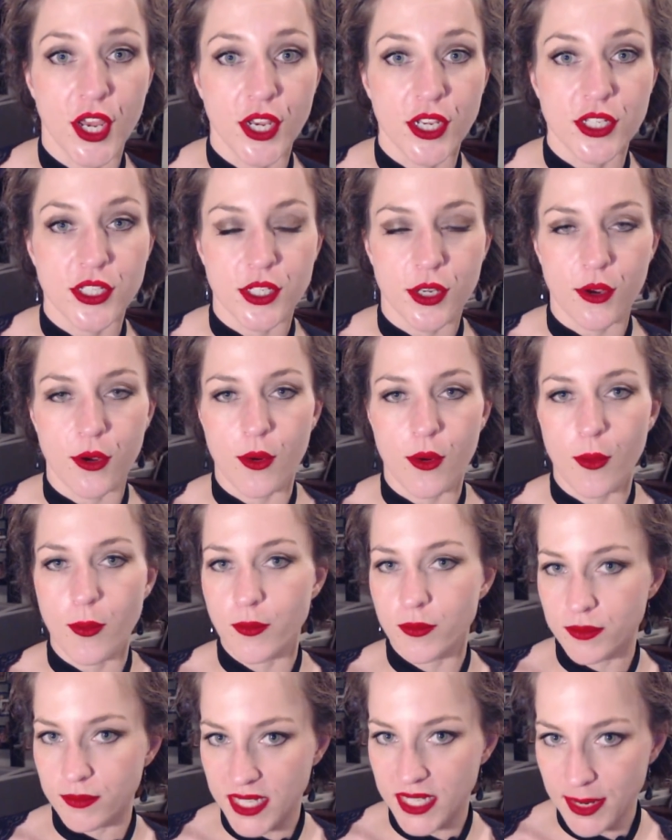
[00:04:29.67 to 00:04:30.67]
So
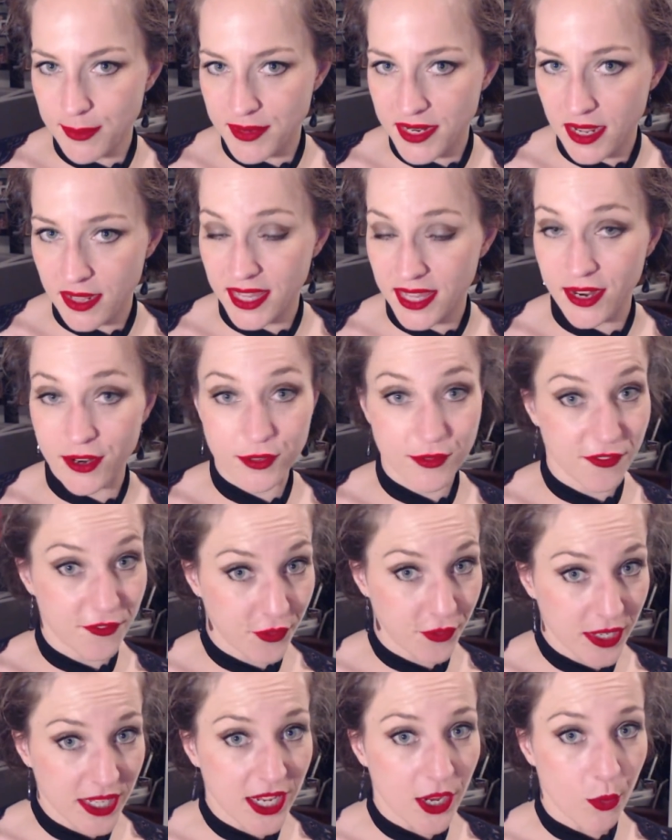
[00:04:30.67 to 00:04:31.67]
deep down, they're
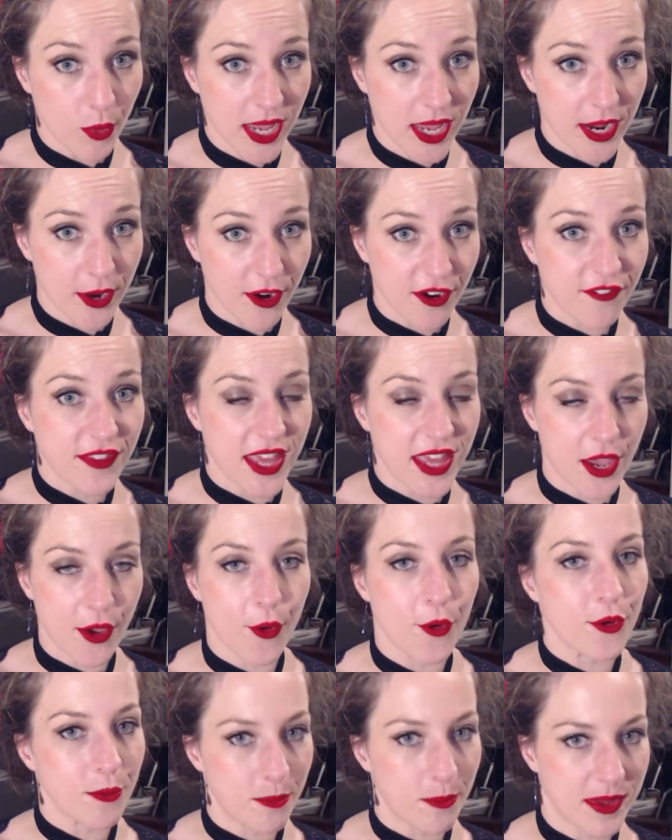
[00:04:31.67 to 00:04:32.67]
fully aware of their
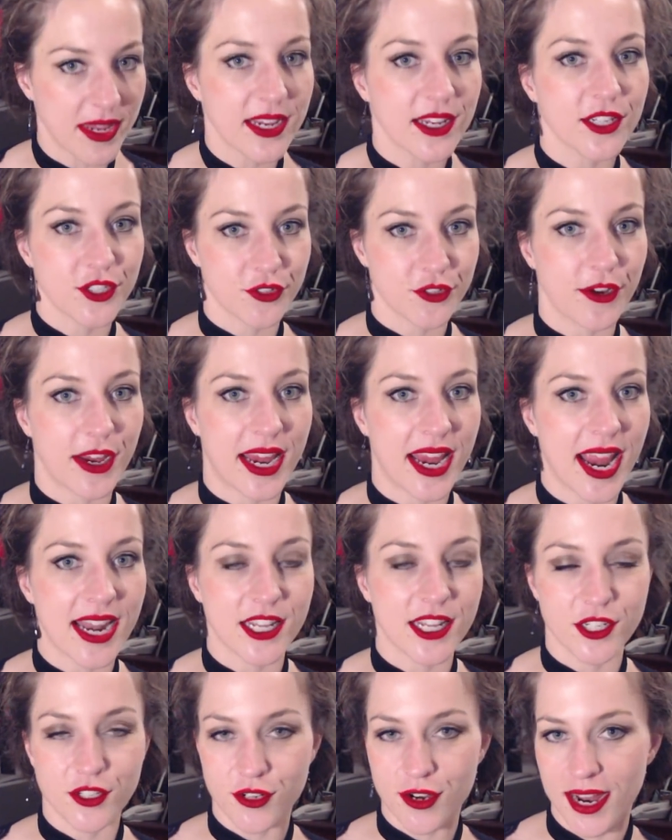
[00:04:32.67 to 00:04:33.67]
own bigotry
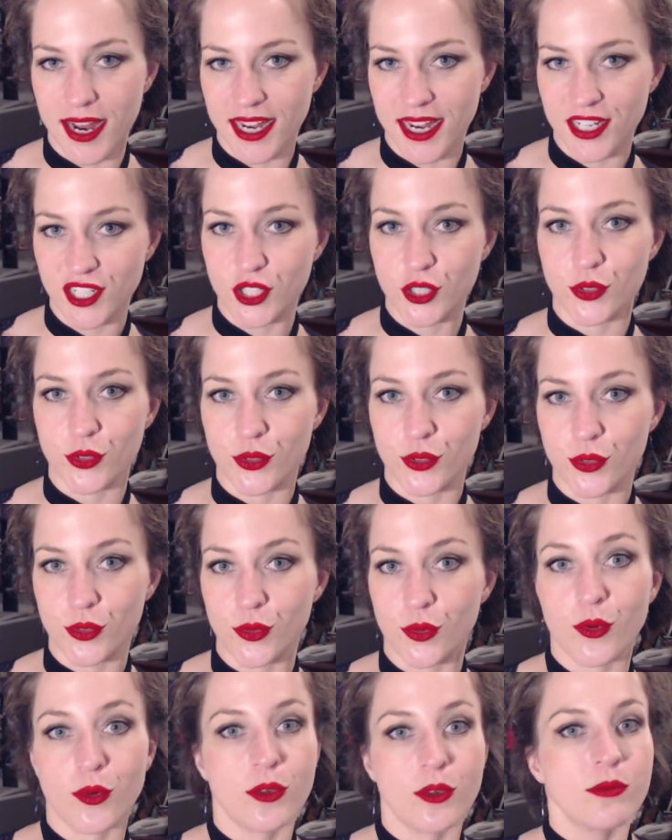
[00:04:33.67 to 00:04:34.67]
and are trying
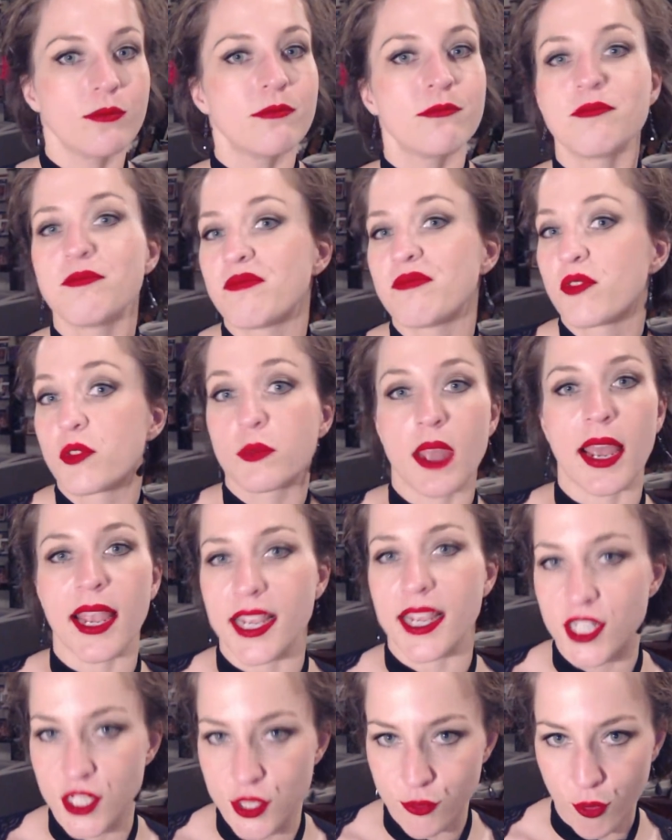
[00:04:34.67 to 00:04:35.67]
to, I
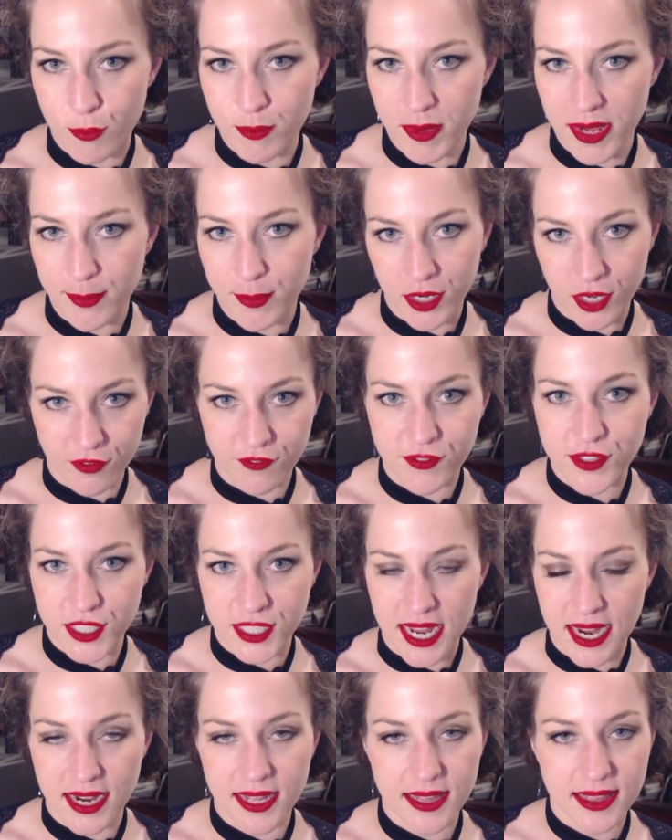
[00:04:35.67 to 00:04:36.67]
guess, throw people off the
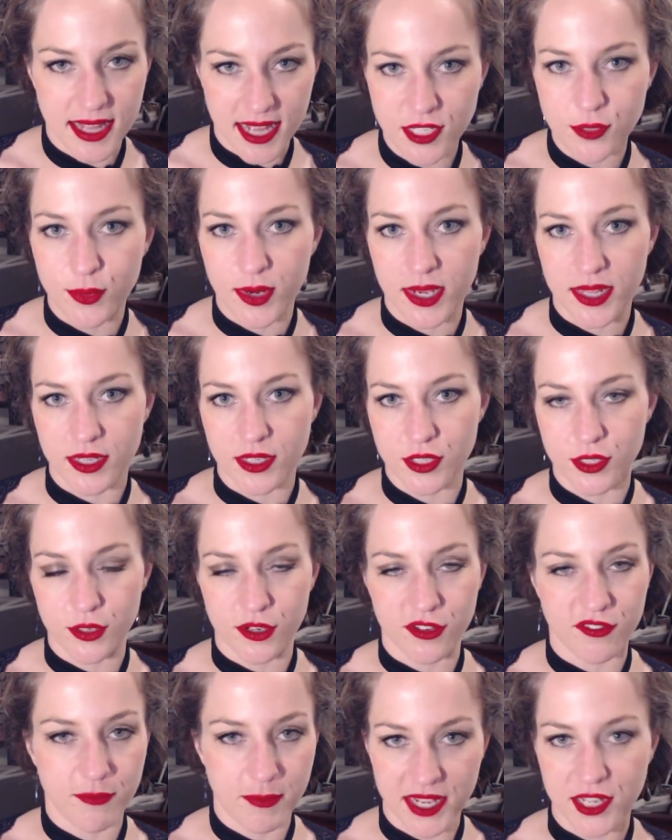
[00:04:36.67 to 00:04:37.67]
scent. And that's where this
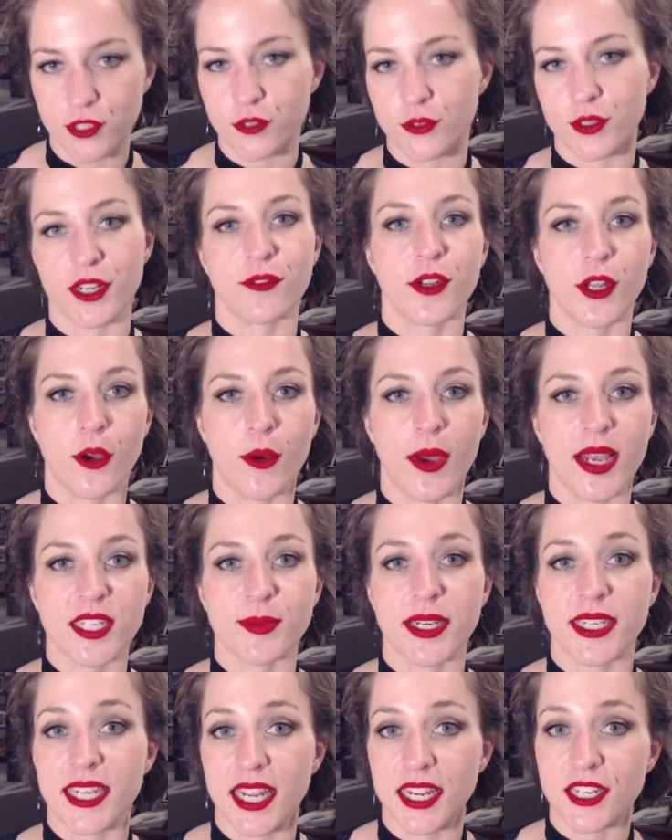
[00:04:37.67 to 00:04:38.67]
sort of bigotry of low
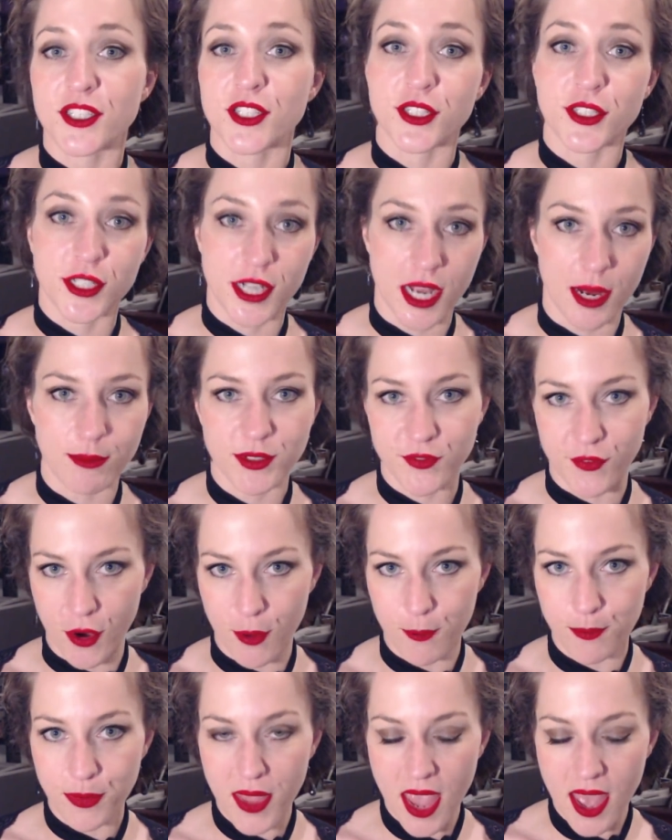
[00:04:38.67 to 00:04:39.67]
expectations comes
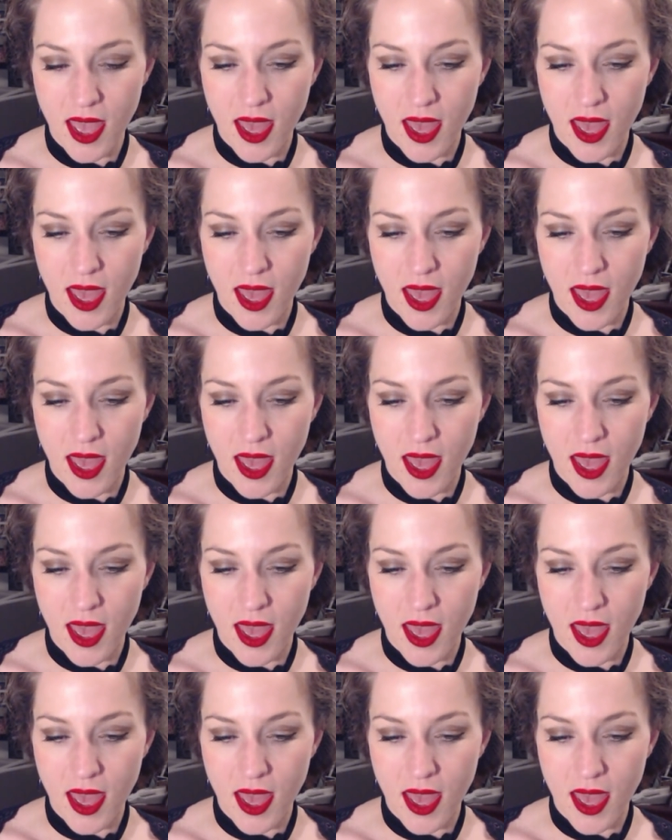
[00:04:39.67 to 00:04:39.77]
from.